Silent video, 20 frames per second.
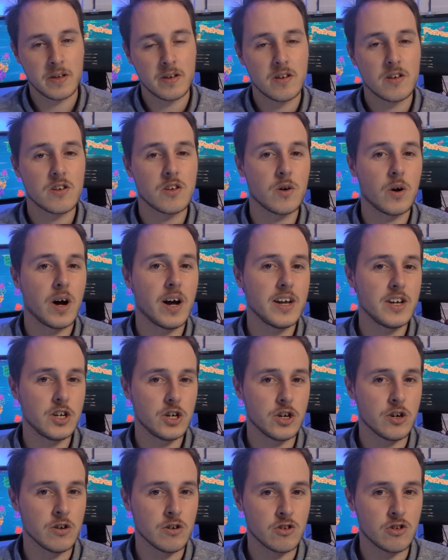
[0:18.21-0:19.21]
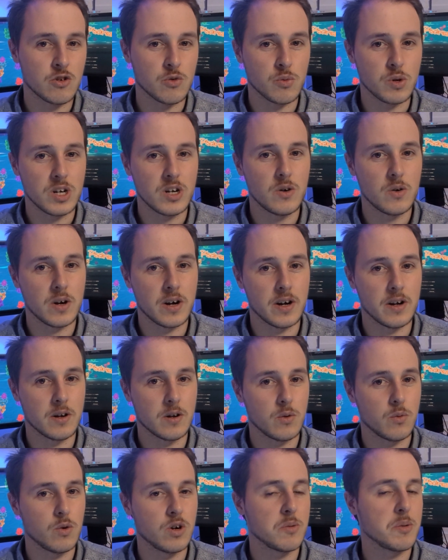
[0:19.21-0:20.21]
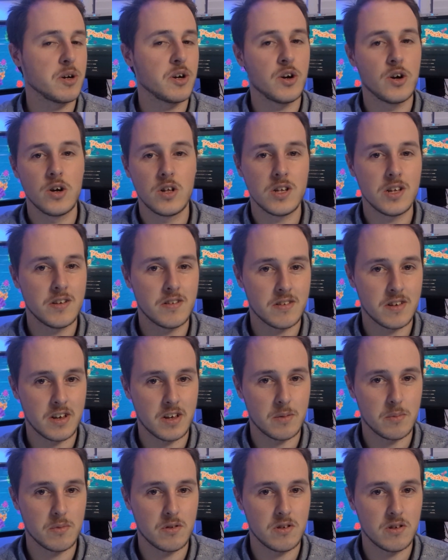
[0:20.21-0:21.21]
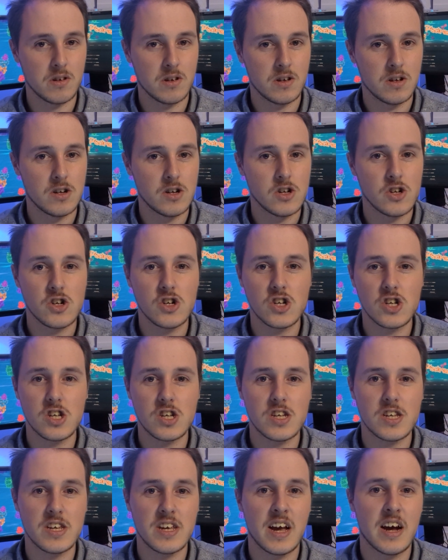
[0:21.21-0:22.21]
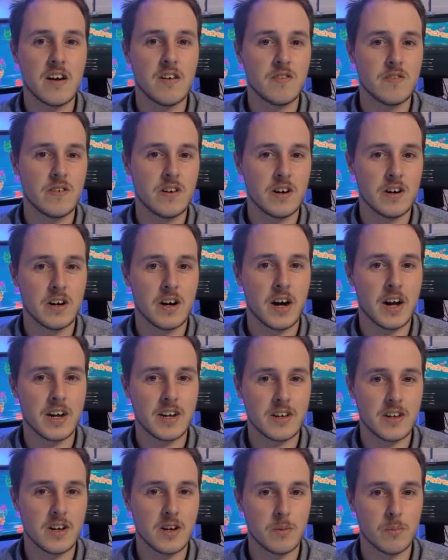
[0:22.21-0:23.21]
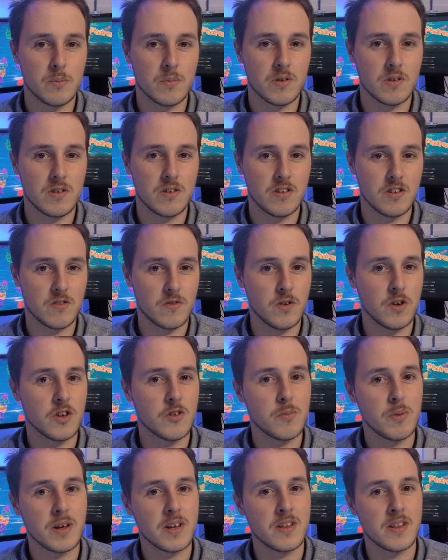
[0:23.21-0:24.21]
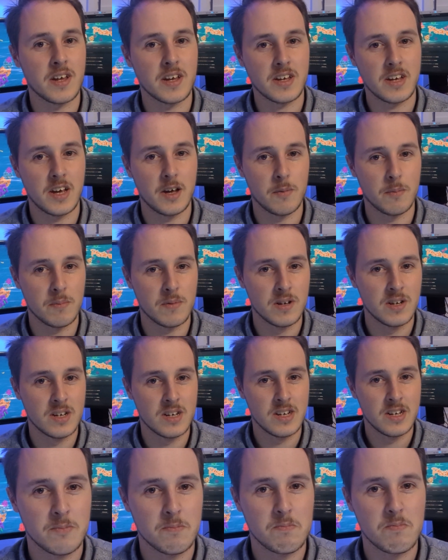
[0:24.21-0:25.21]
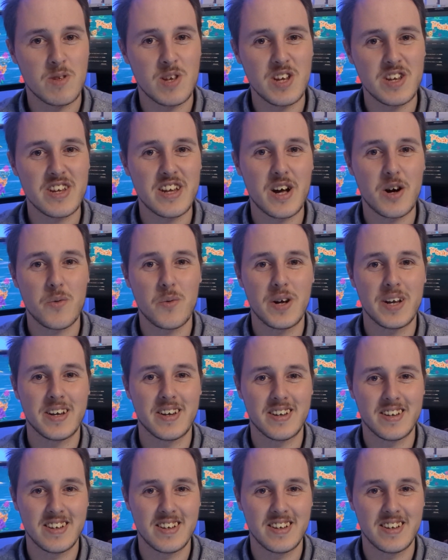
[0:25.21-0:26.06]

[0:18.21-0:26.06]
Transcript: So I chose to recreate one of my earliest games, just to see how far I'd come since first making that game. Here's how it went.